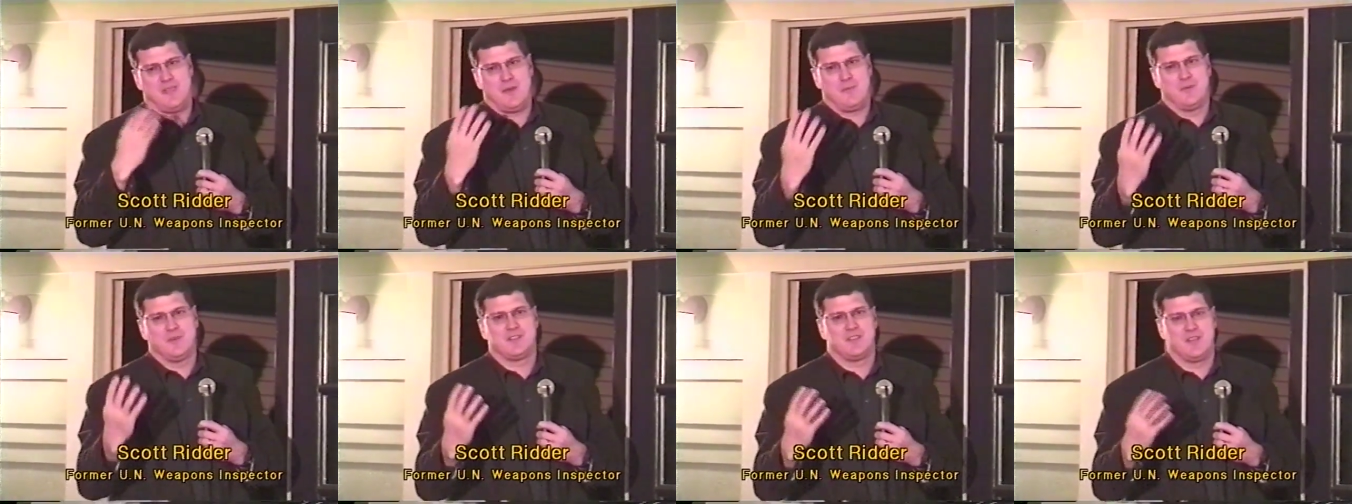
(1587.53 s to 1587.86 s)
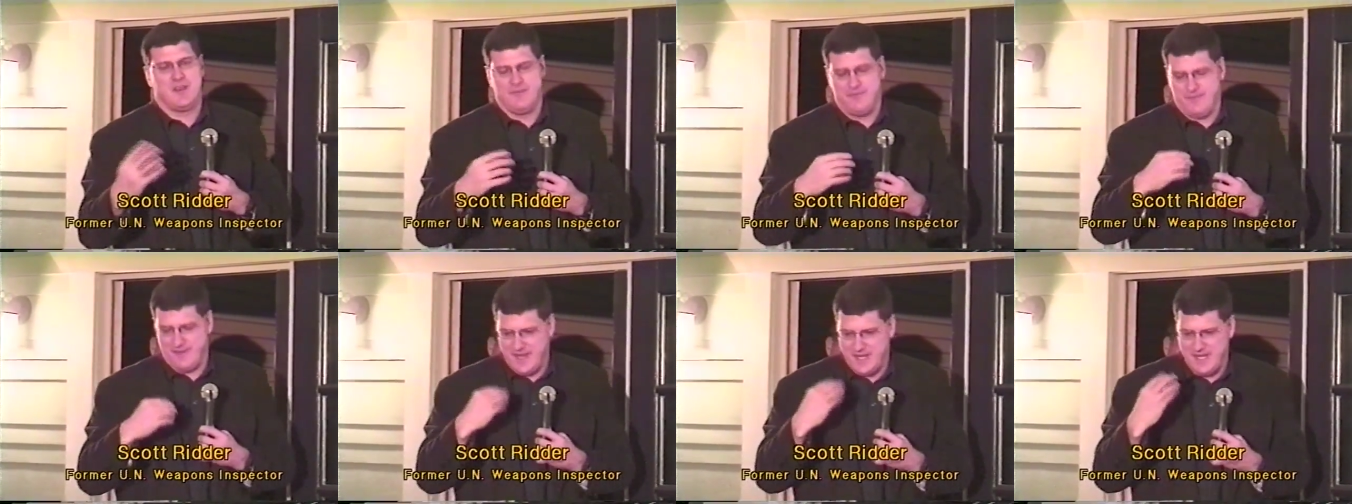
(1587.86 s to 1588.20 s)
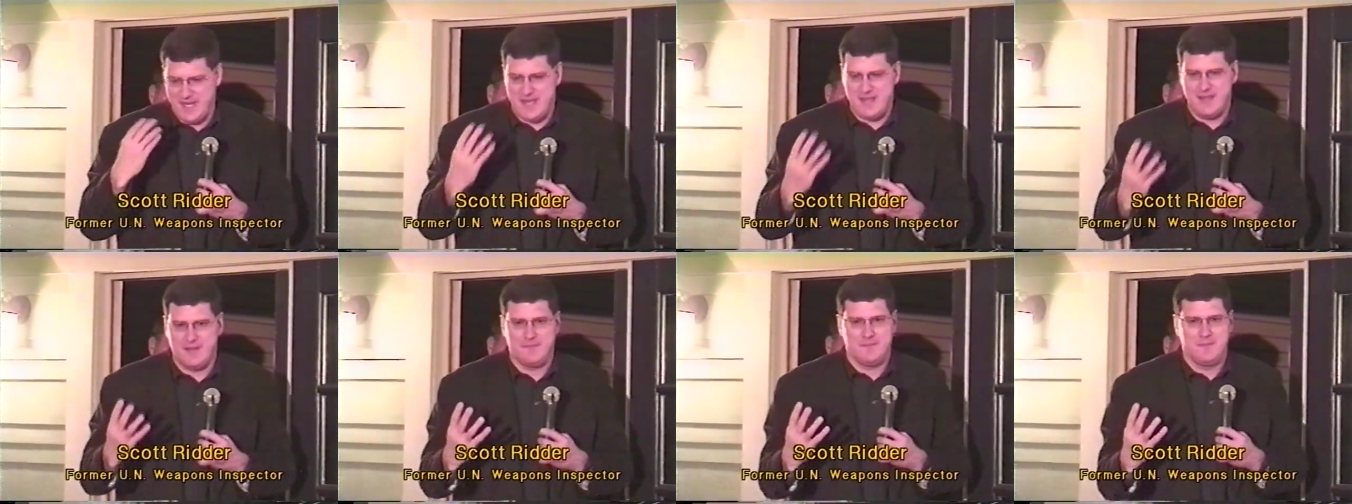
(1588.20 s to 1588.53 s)
that was of
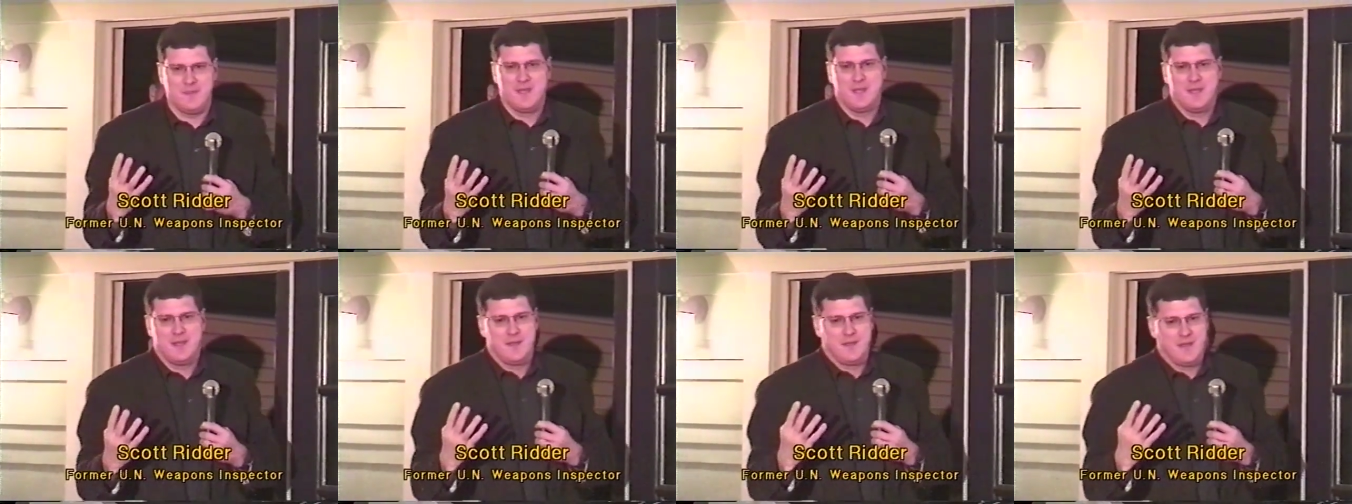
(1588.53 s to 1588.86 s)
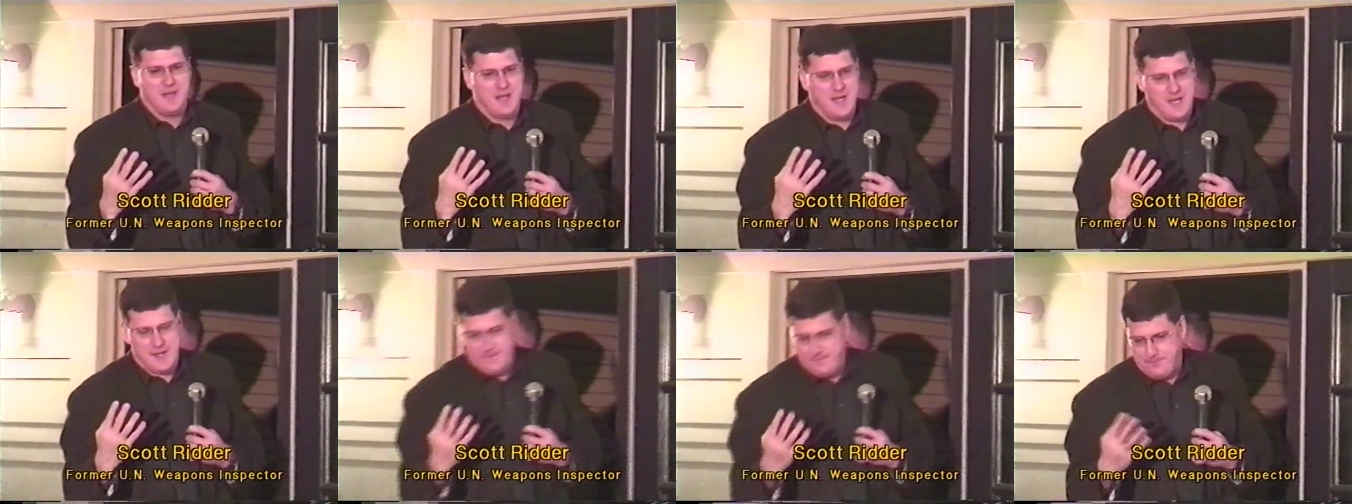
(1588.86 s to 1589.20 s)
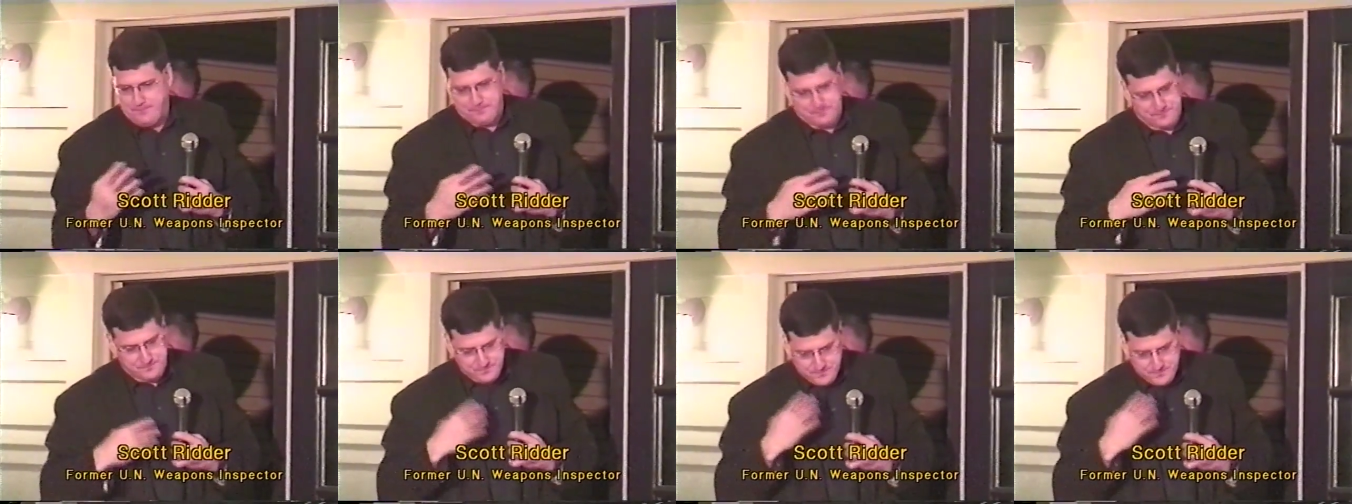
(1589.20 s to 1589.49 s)
any um,